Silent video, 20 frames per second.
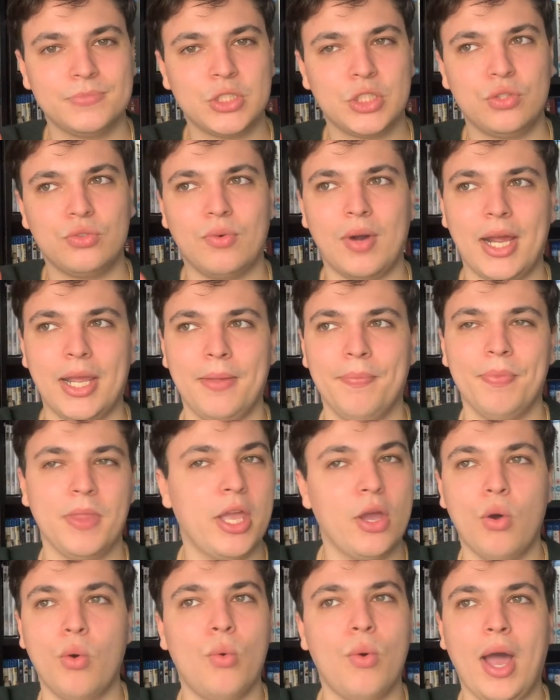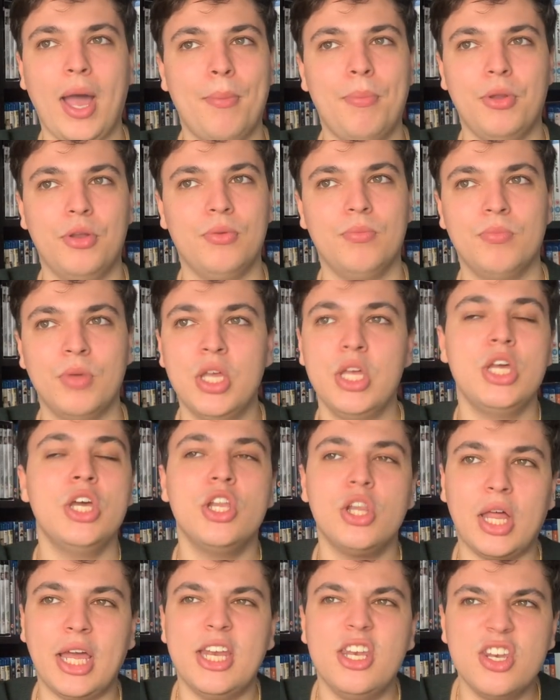Great. It all happened,
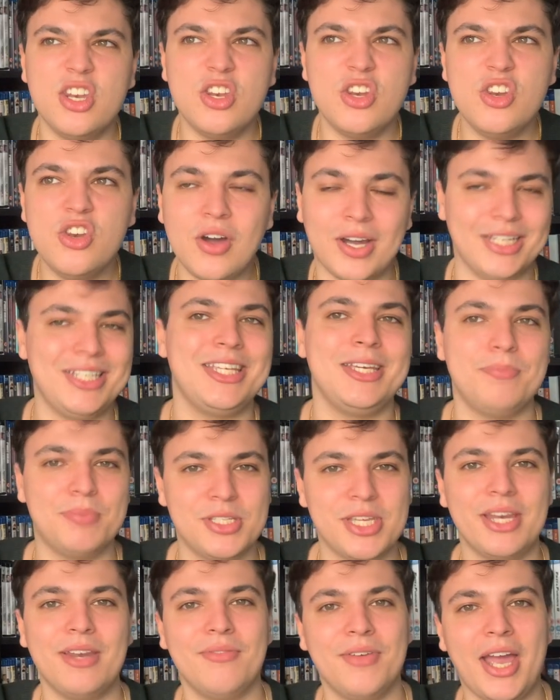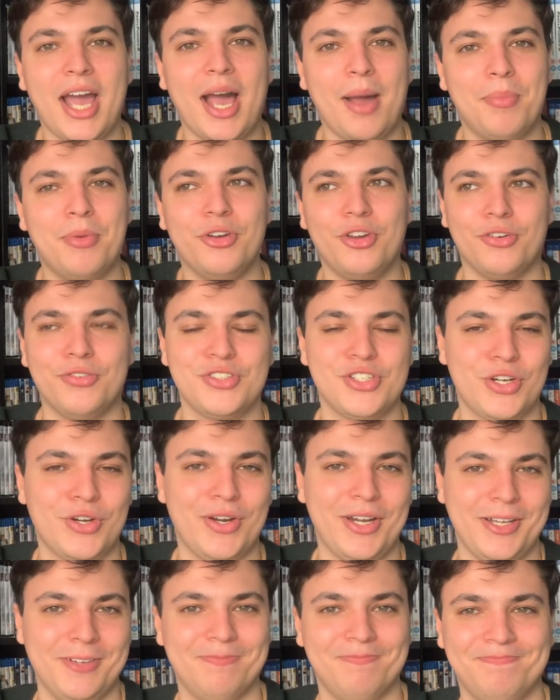like 90% of it happened off
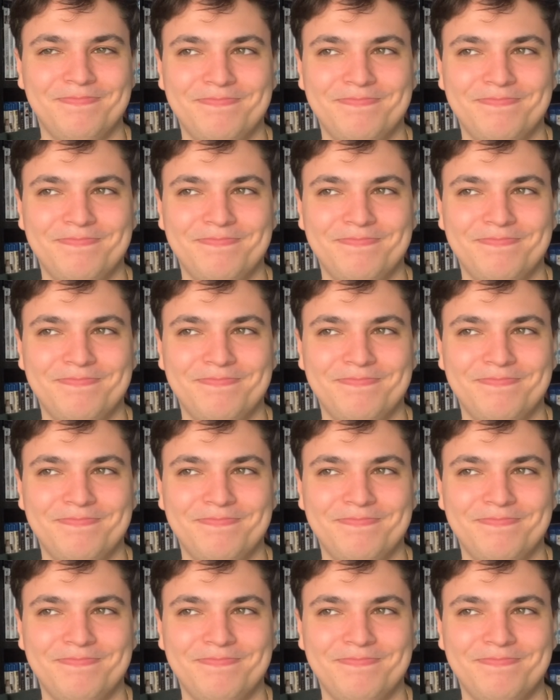screen.